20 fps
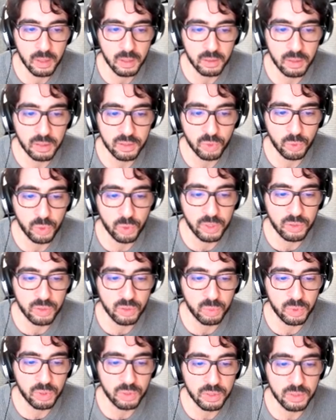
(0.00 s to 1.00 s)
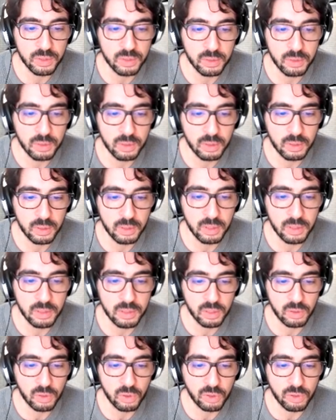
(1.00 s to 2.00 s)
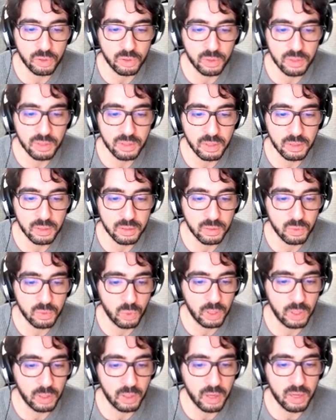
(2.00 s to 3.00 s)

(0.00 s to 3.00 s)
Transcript: that reinterprets its characteristics while